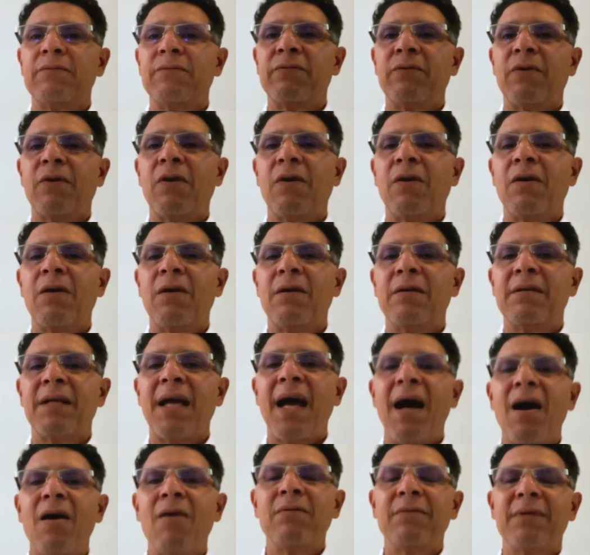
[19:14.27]
for
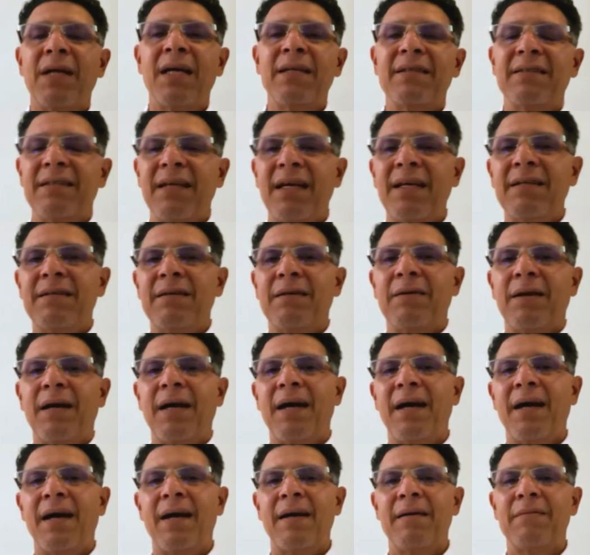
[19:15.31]
now, that's it.
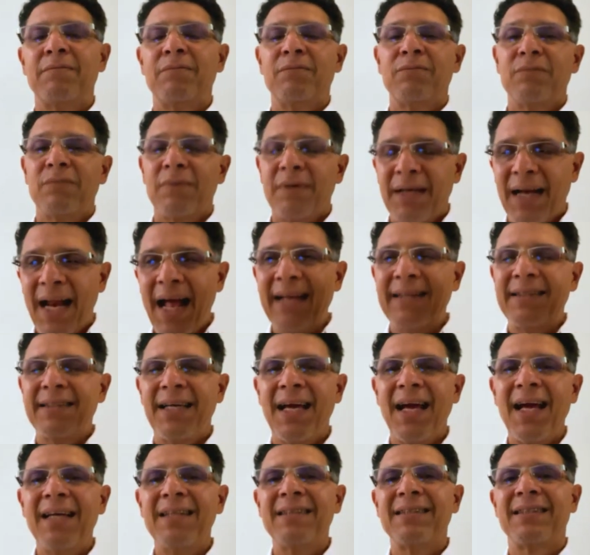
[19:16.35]

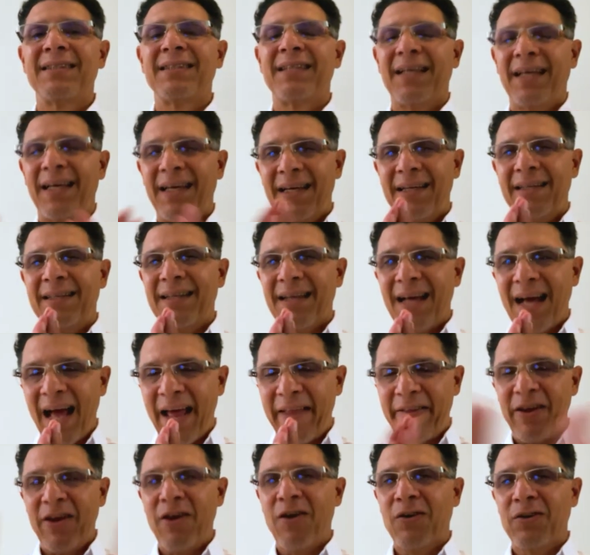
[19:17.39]
Gracias and
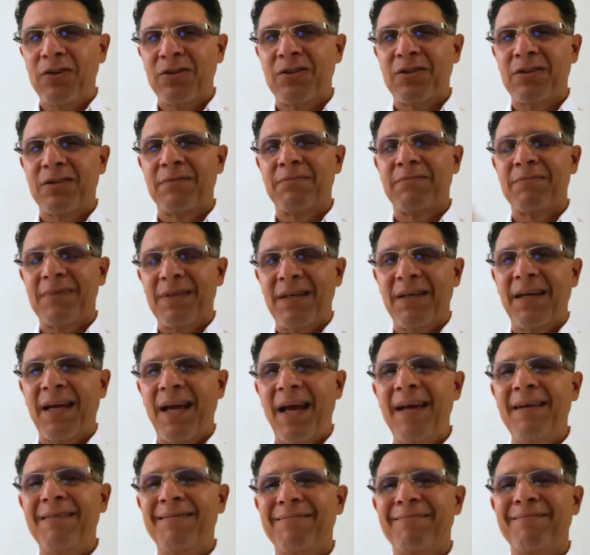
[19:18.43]
adios.
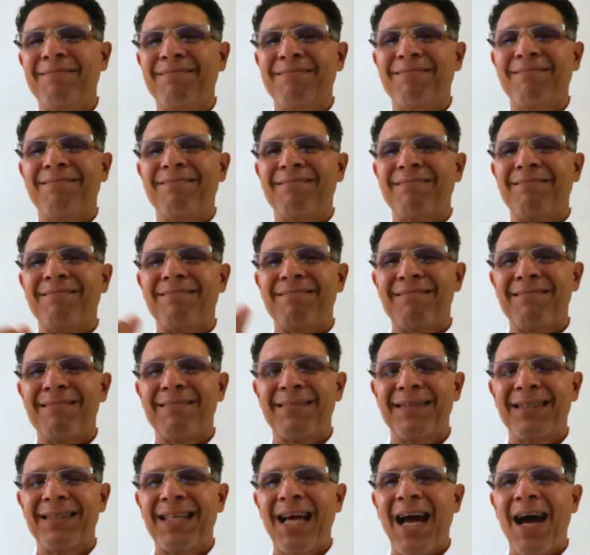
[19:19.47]
Okay?
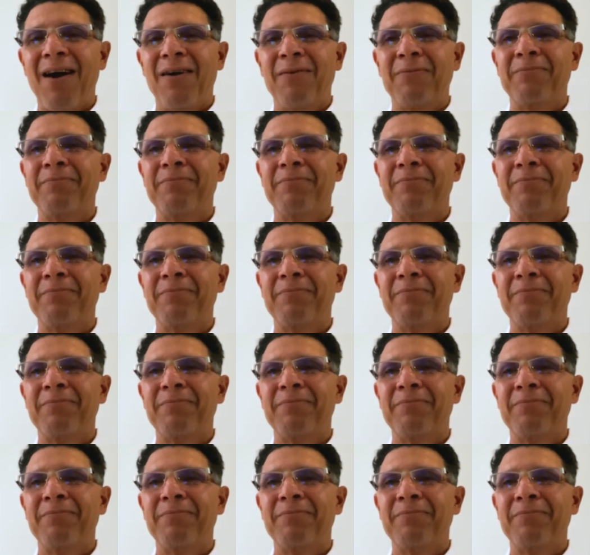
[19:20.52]
Ciao.